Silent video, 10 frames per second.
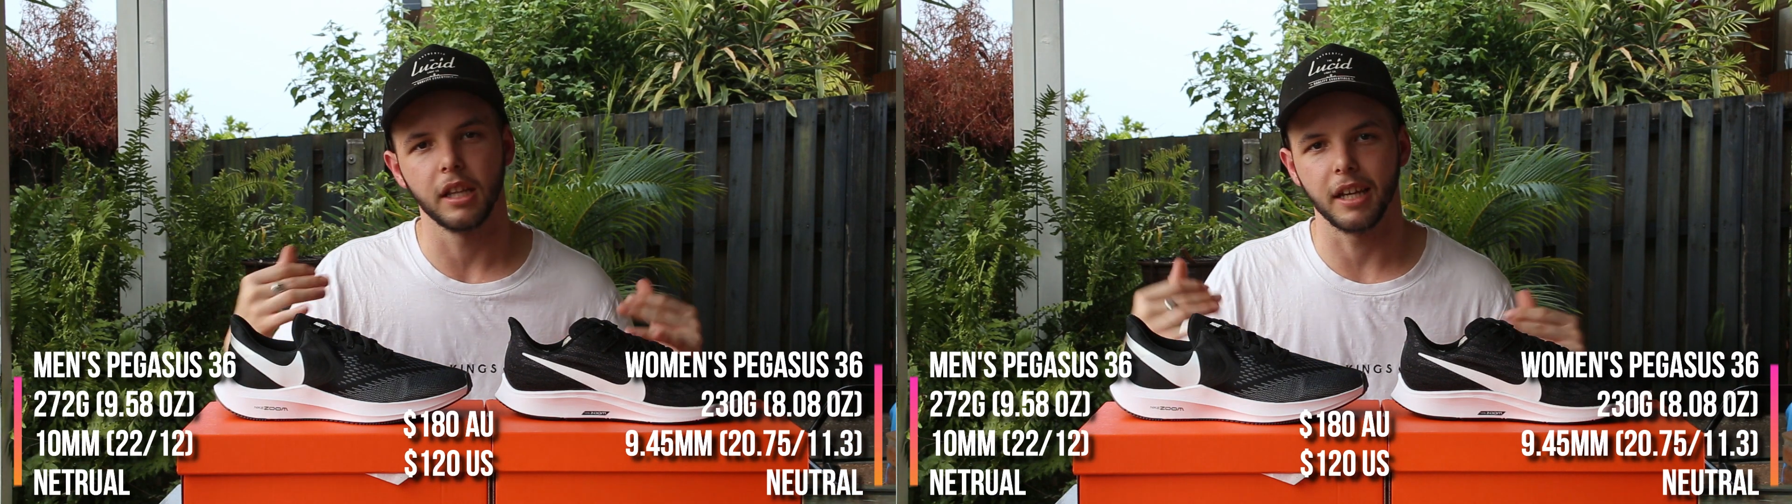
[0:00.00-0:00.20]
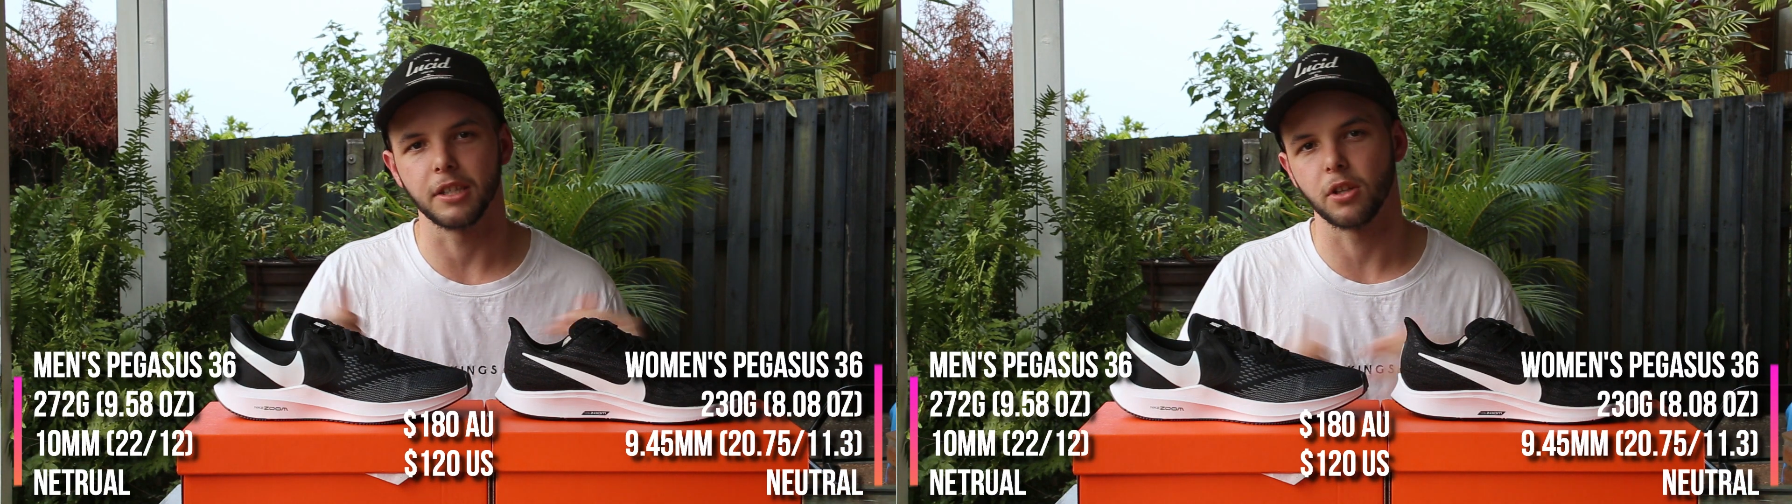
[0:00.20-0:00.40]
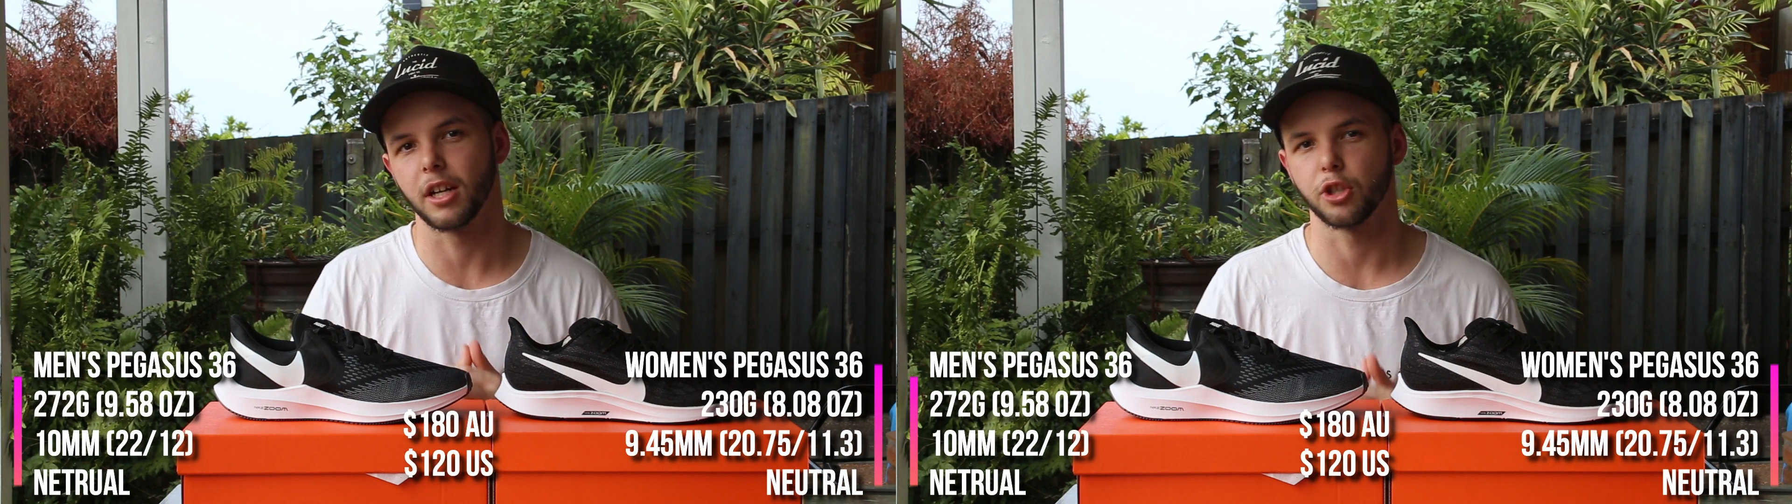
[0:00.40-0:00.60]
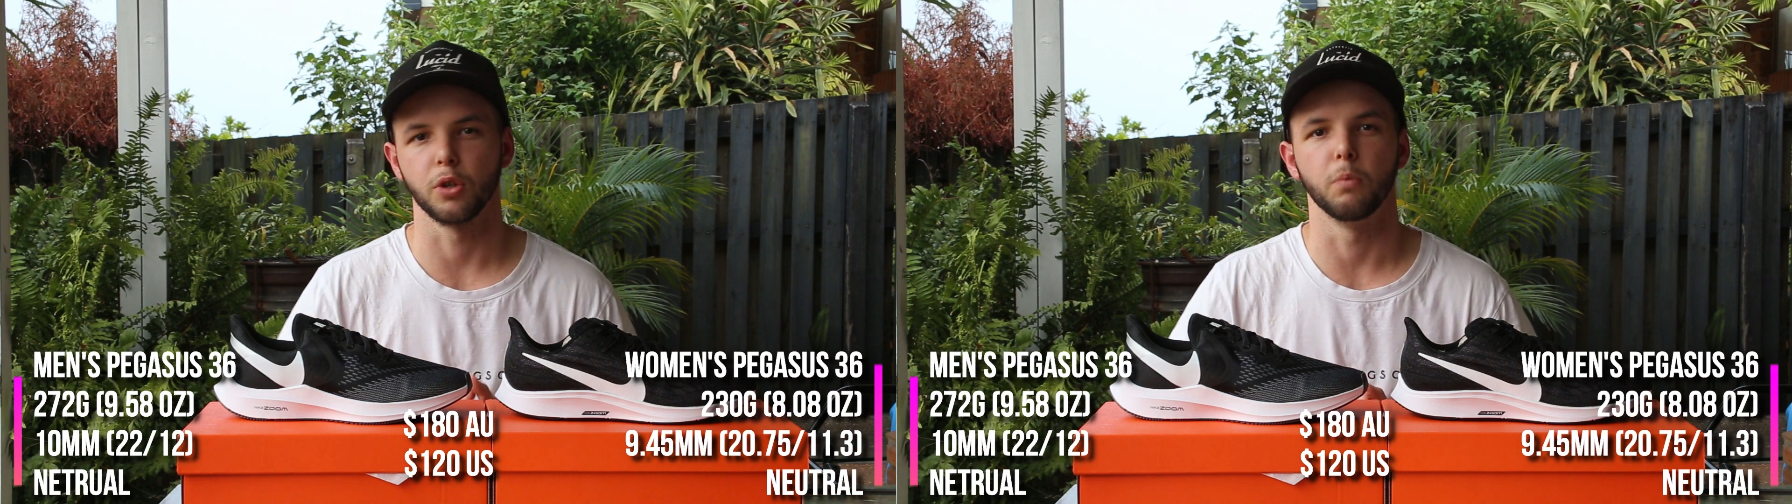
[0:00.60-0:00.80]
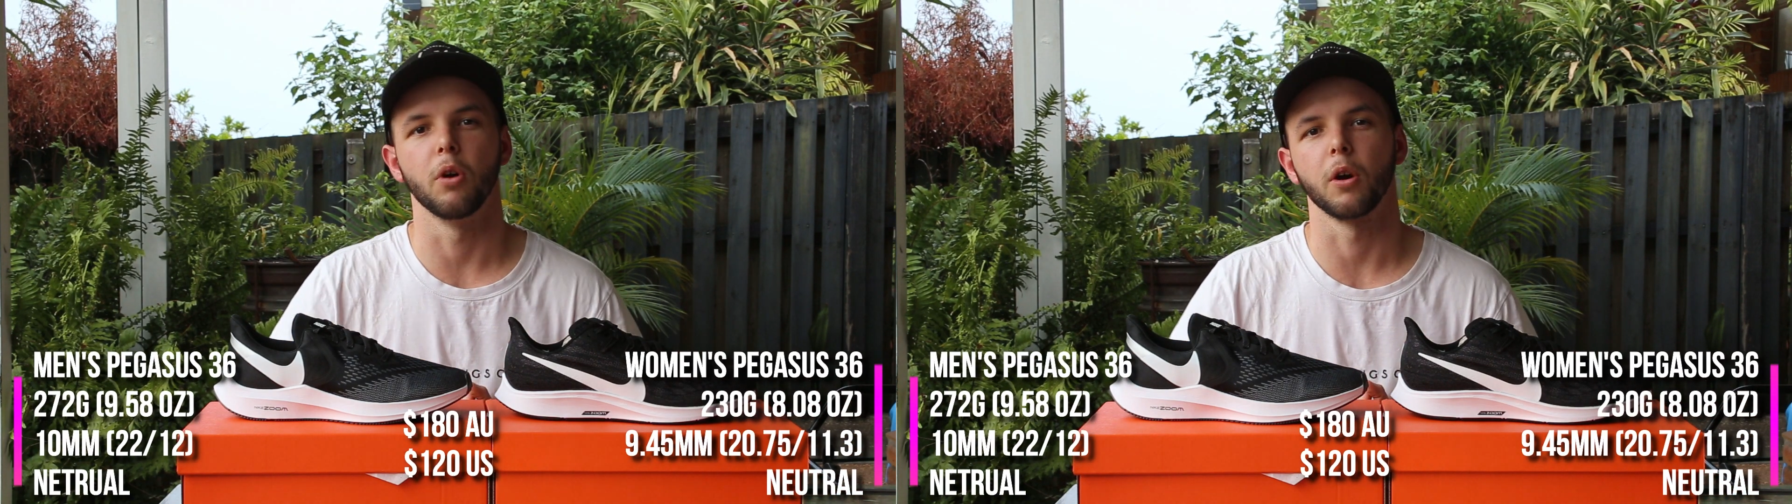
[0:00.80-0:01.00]
these guys
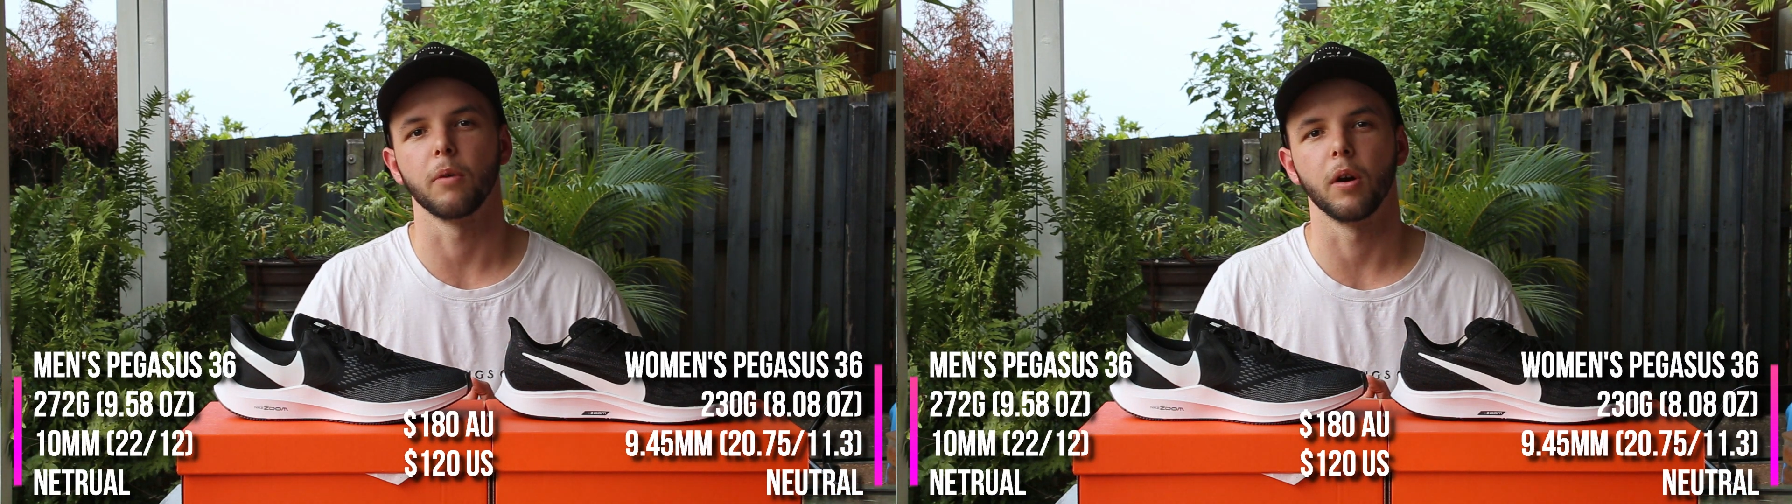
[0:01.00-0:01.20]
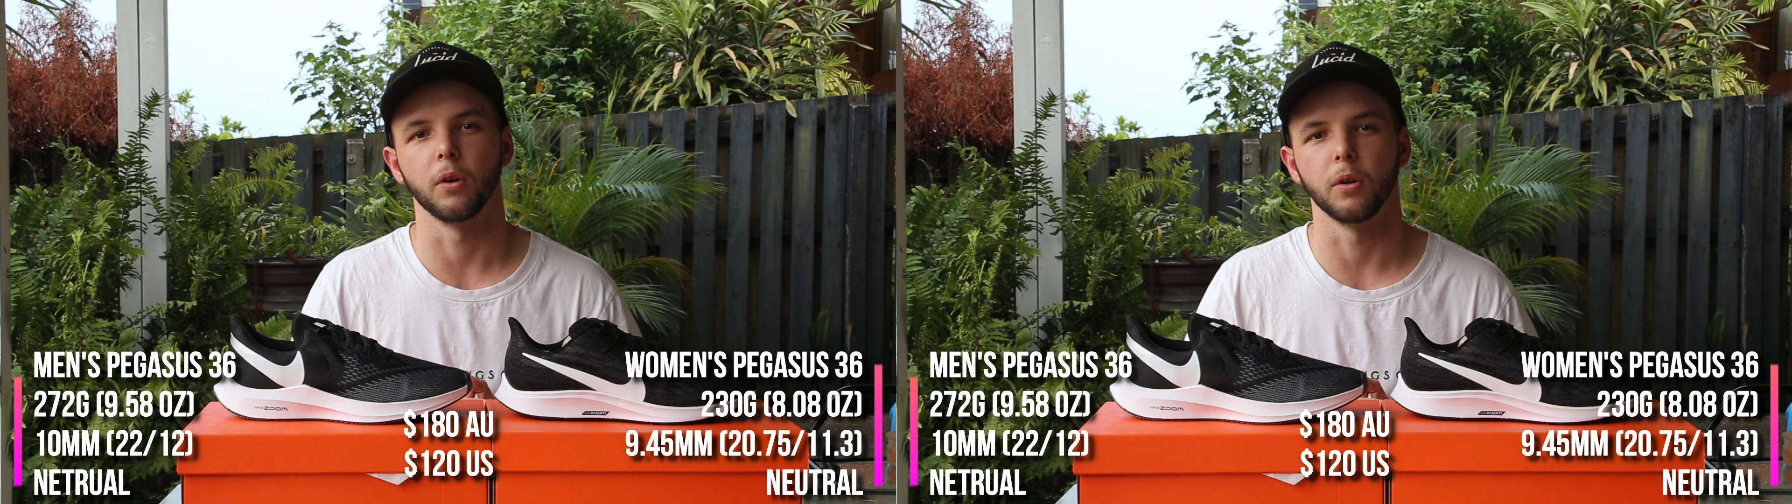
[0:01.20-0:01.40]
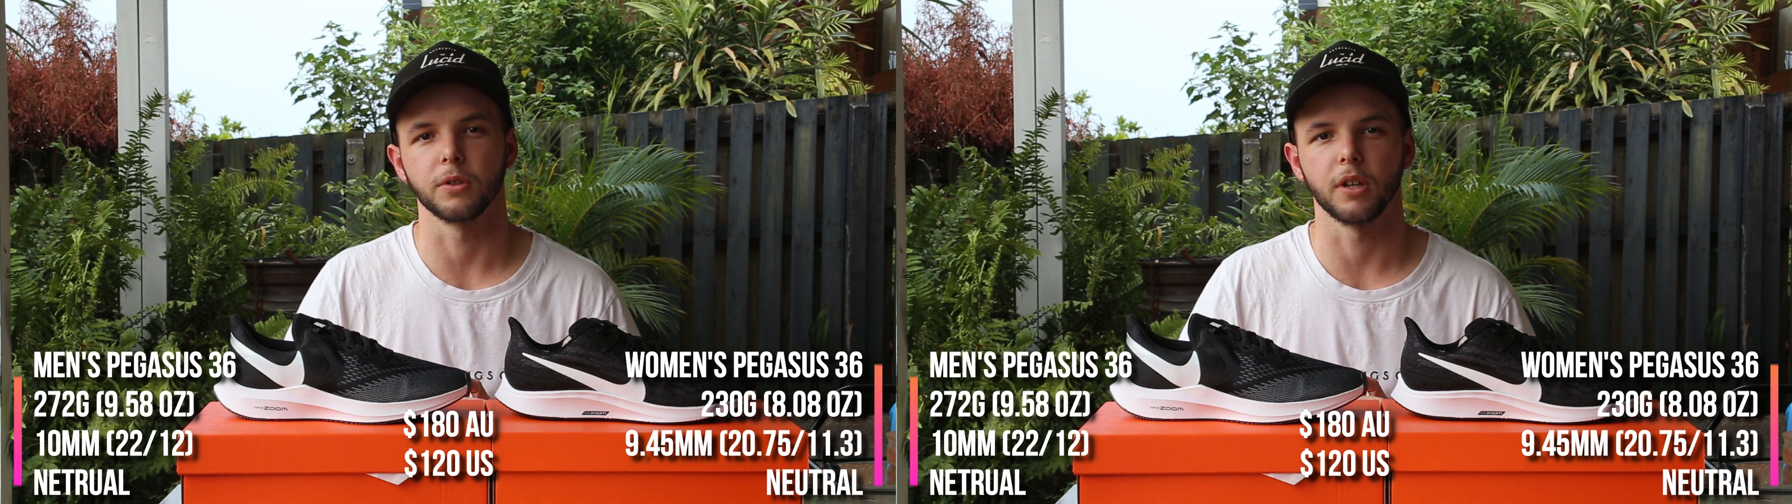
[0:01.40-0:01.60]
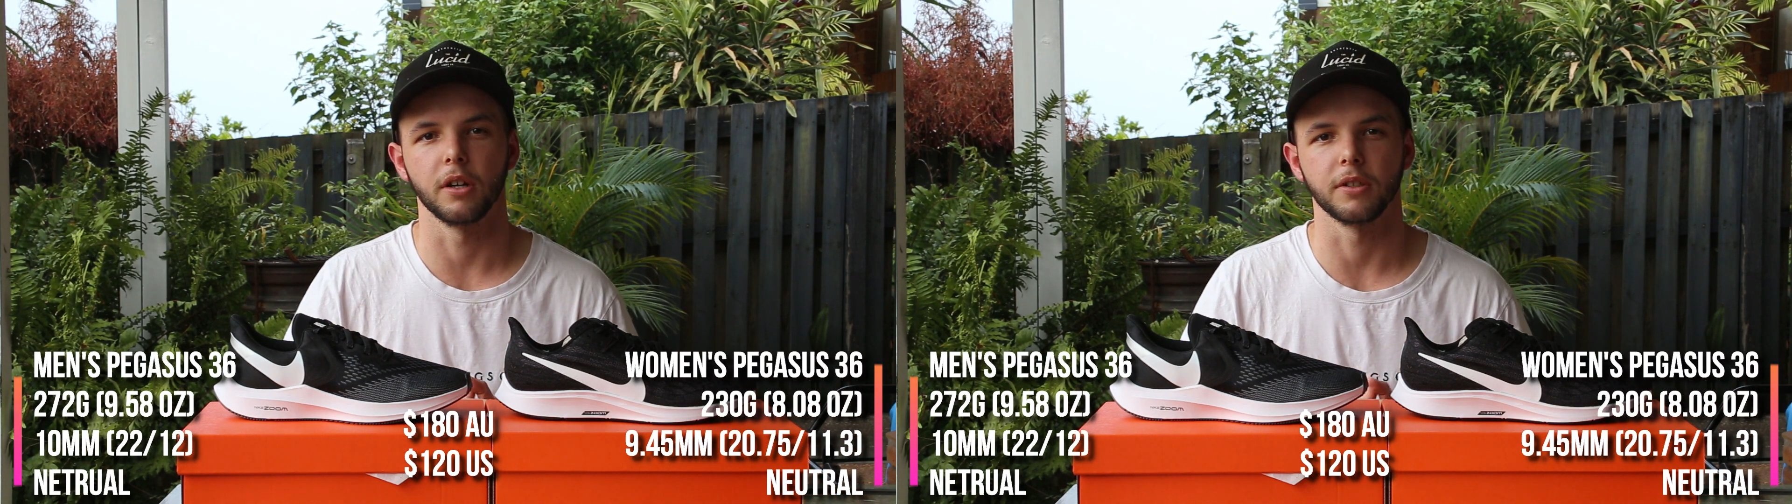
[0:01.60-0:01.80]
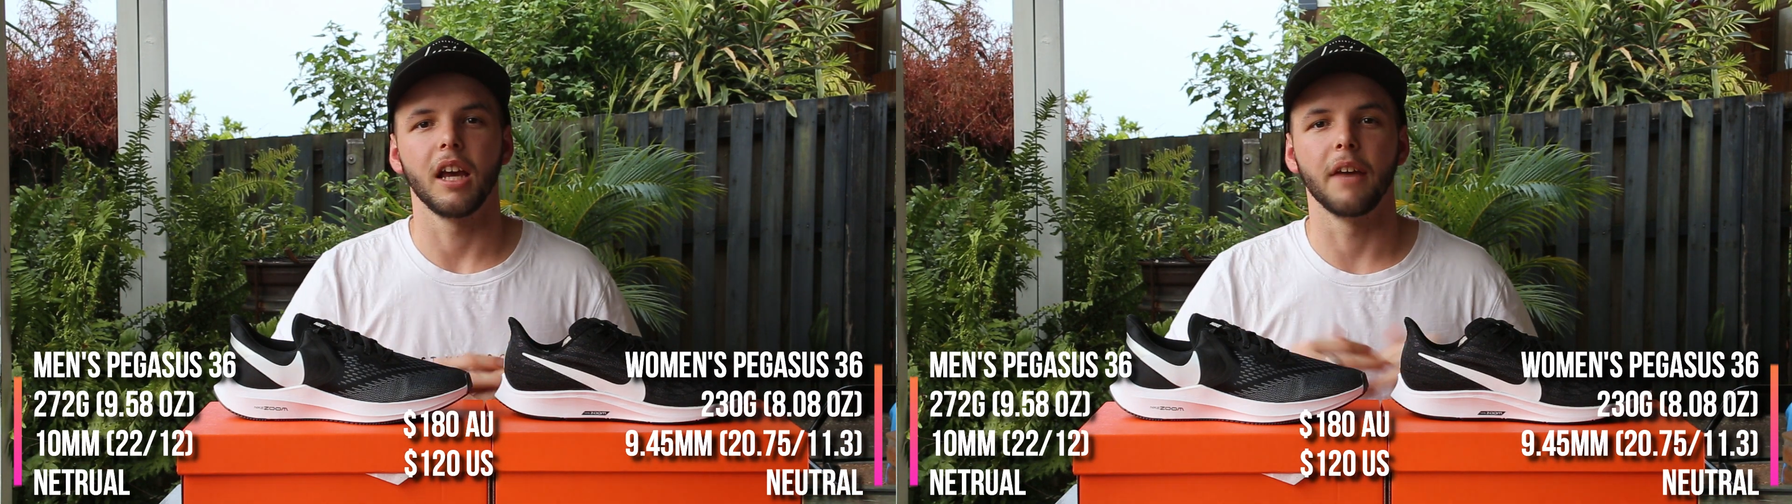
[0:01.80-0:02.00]
should work well also.